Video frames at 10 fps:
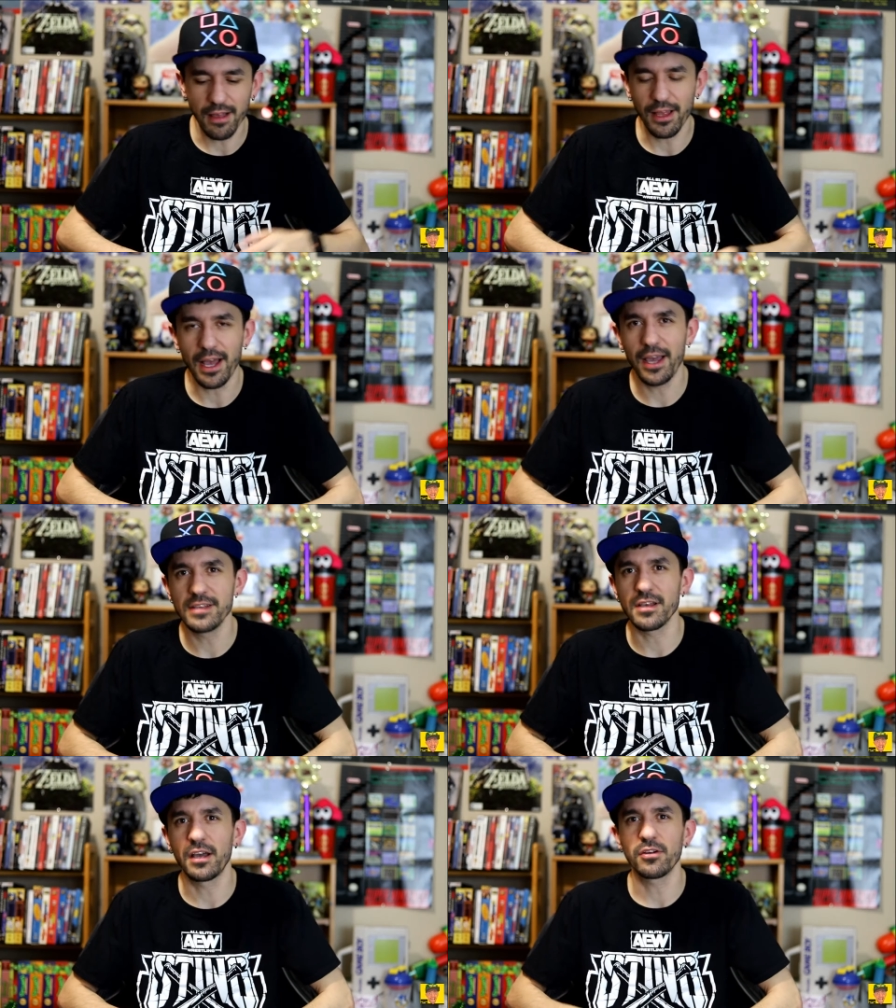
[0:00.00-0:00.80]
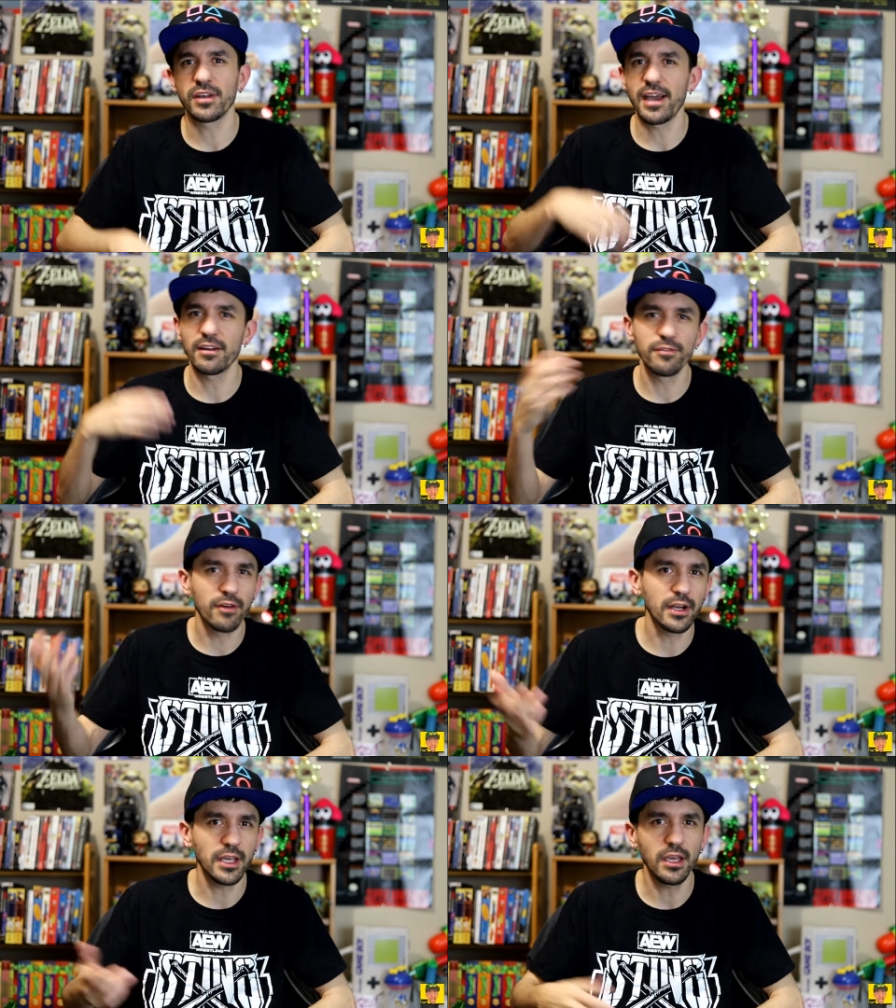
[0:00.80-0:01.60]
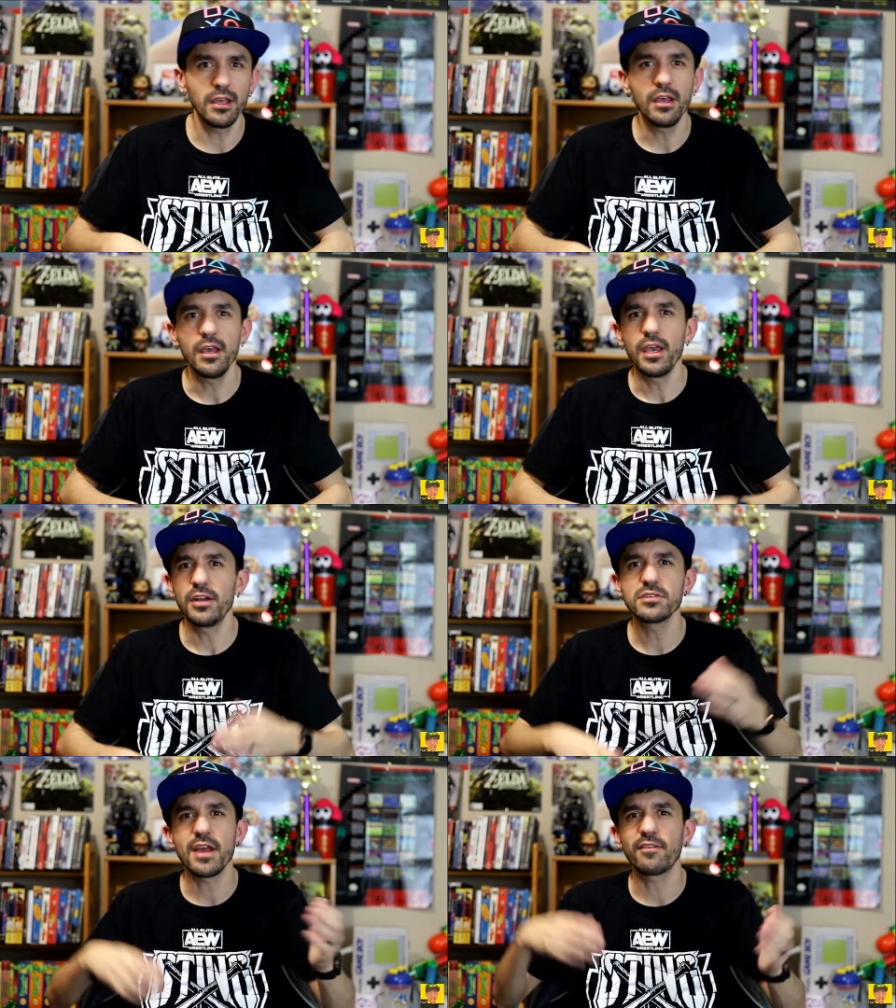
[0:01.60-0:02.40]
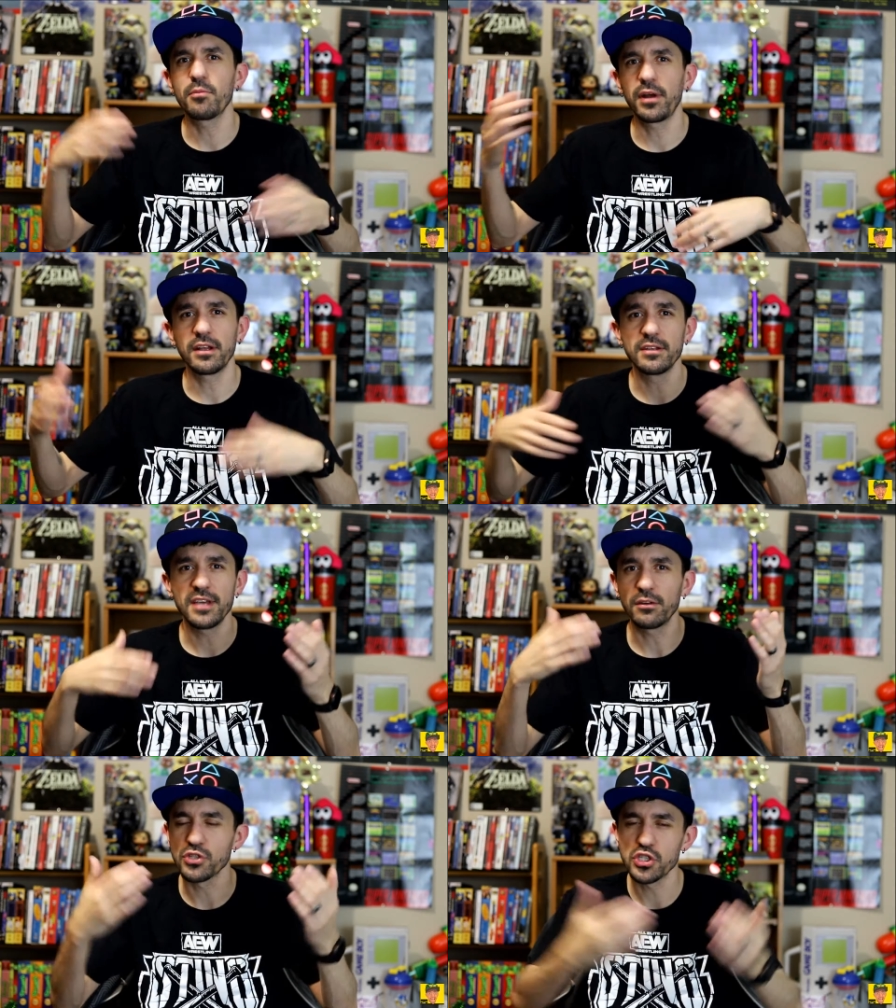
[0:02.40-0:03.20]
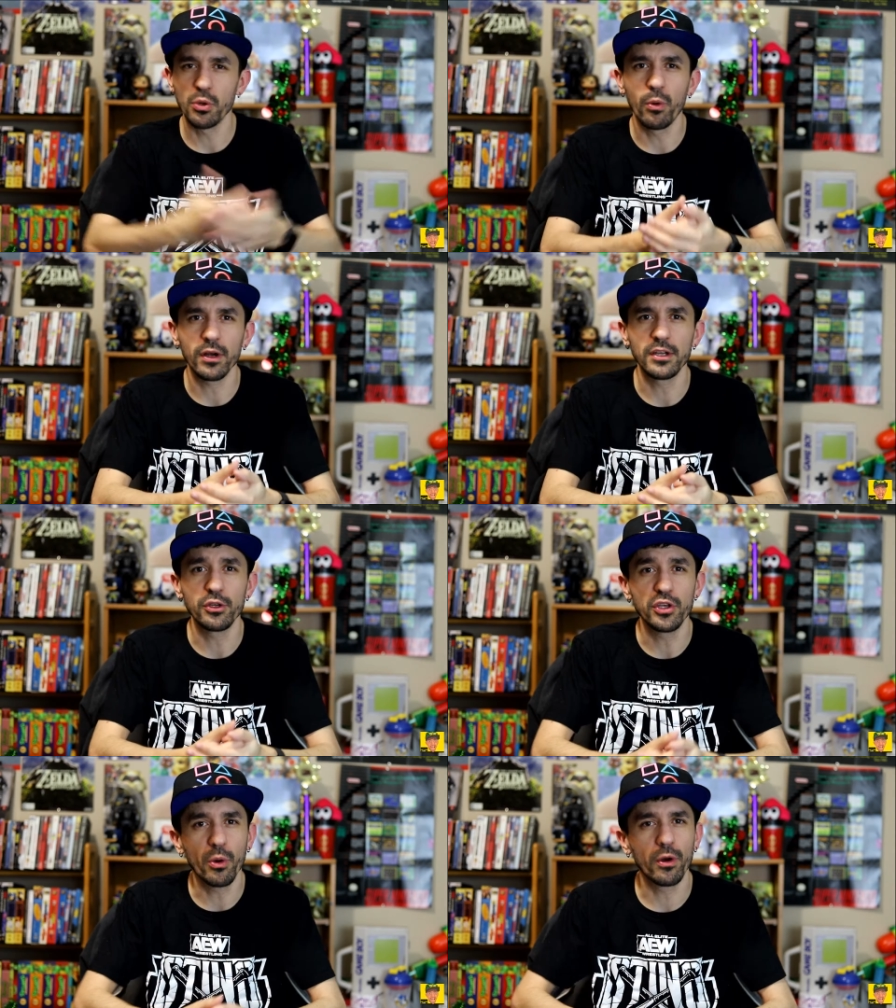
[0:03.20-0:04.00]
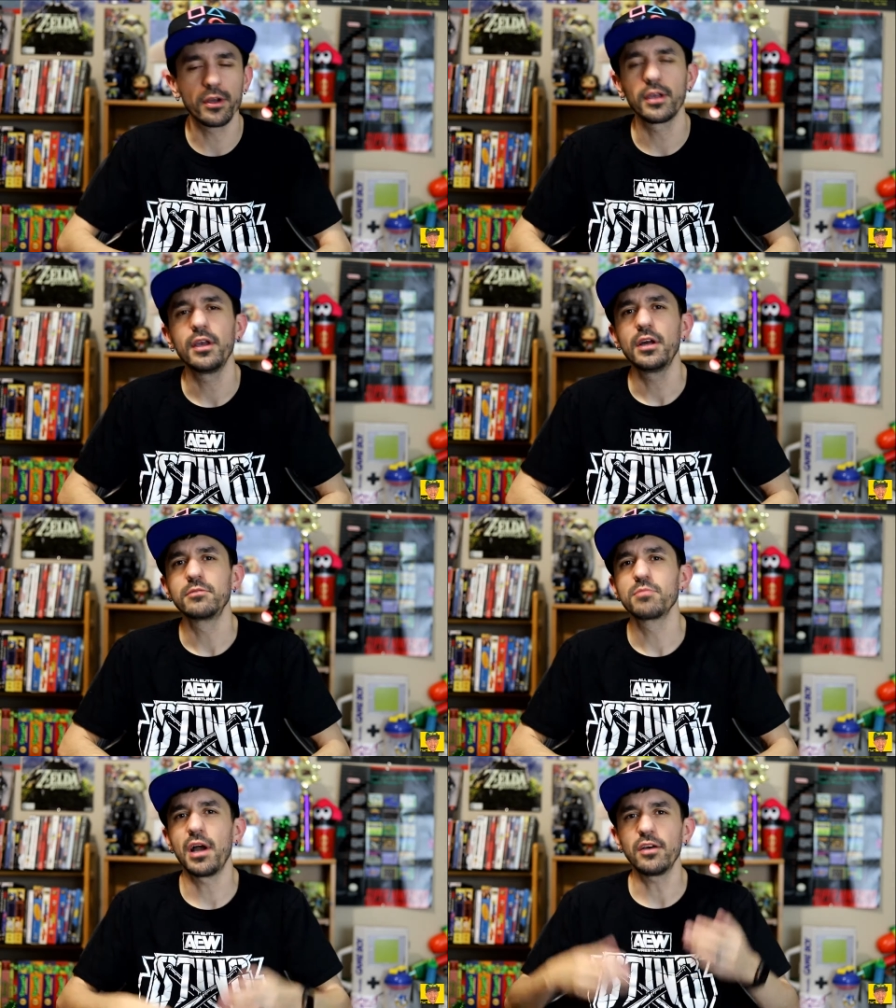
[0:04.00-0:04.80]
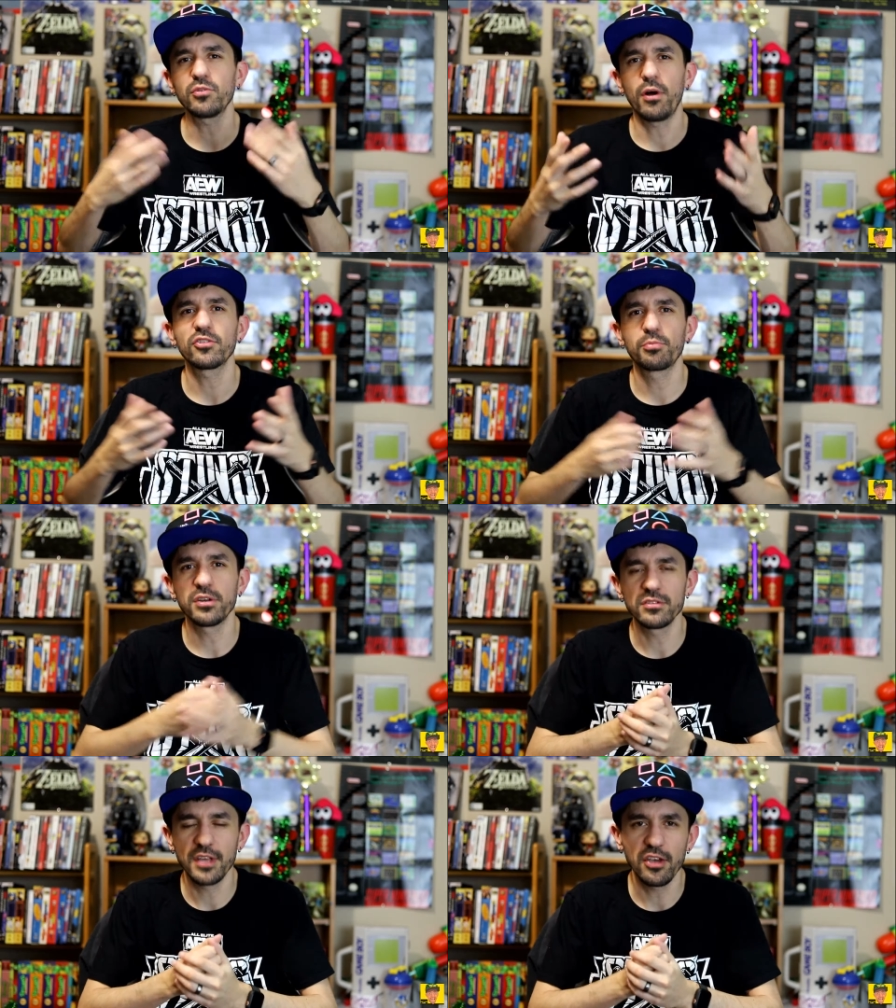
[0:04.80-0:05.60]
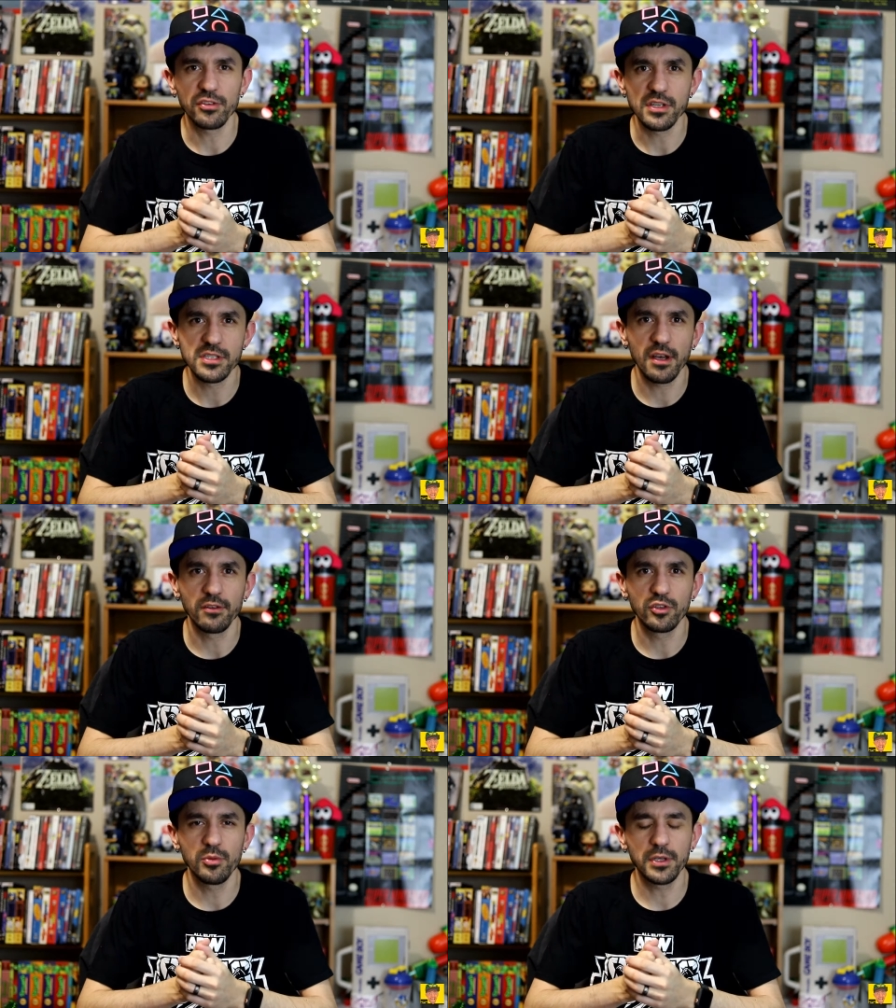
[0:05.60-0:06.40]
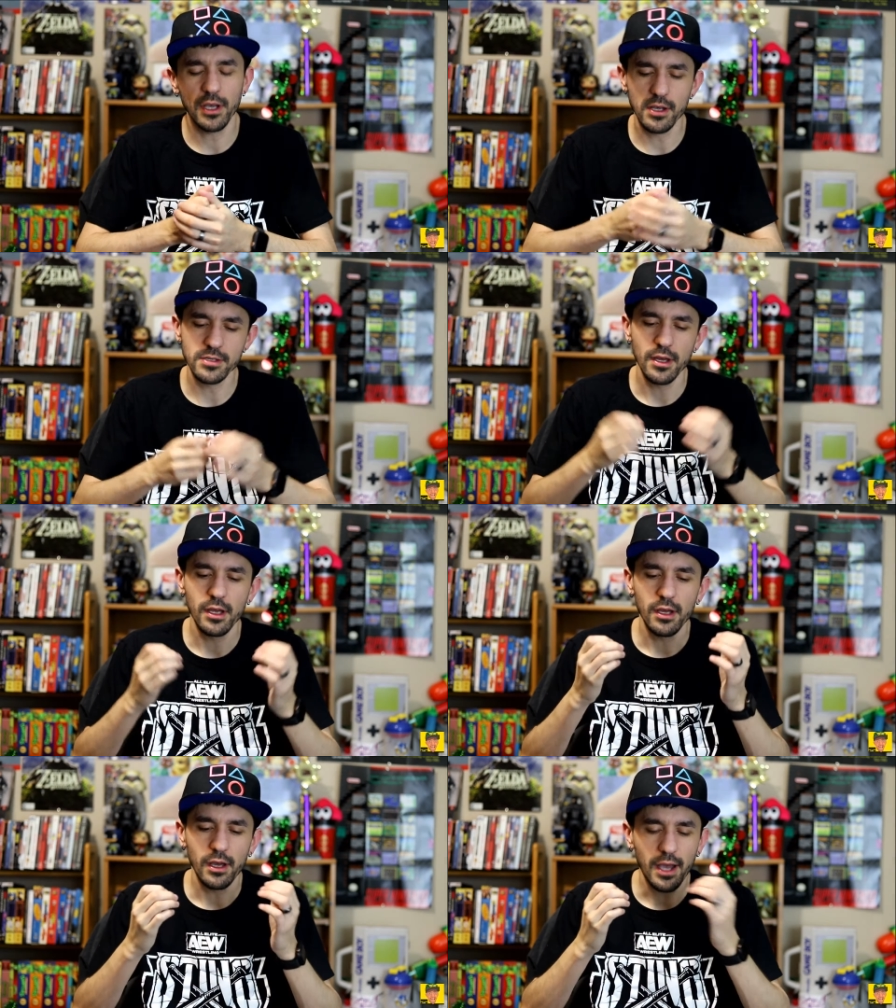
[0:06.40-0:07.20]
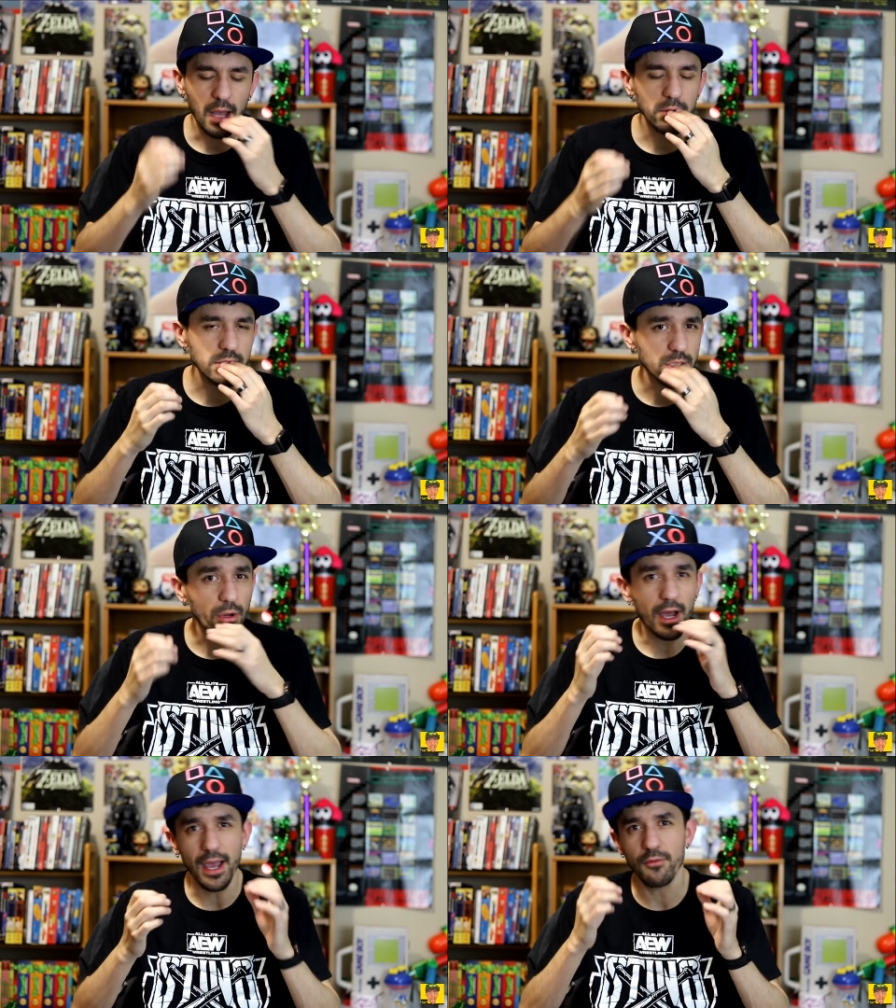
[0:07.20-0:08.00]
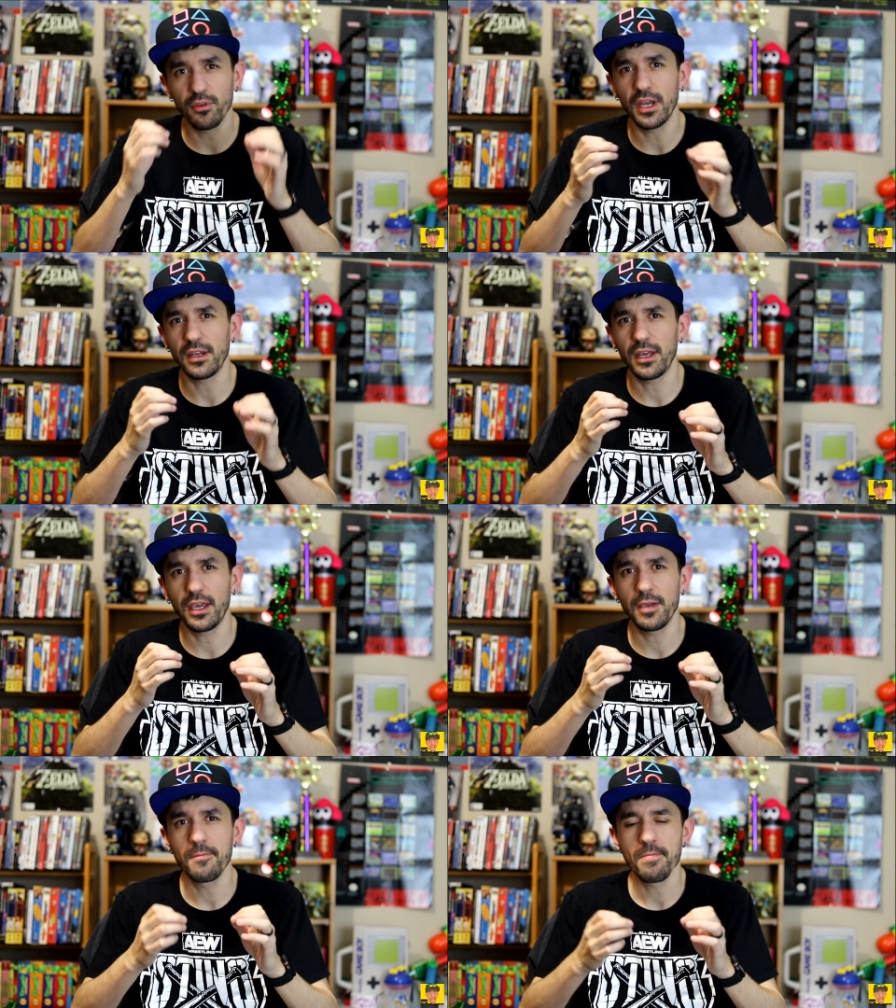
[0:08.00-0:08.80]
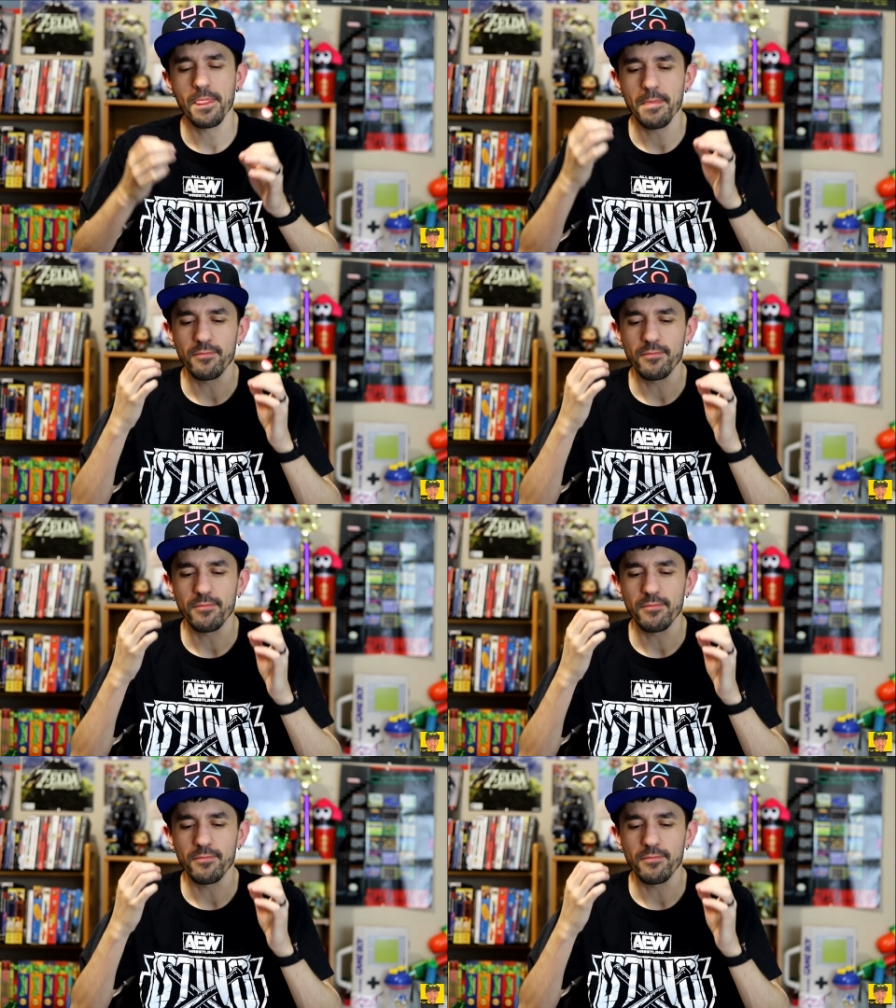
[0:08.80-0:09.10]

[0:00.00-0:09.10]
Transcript: Allies, uh, you know, Kinda Funny, and just everybody in the Nintendo store in New York. But I also watched the presentation itself too because I was so hyped for that night.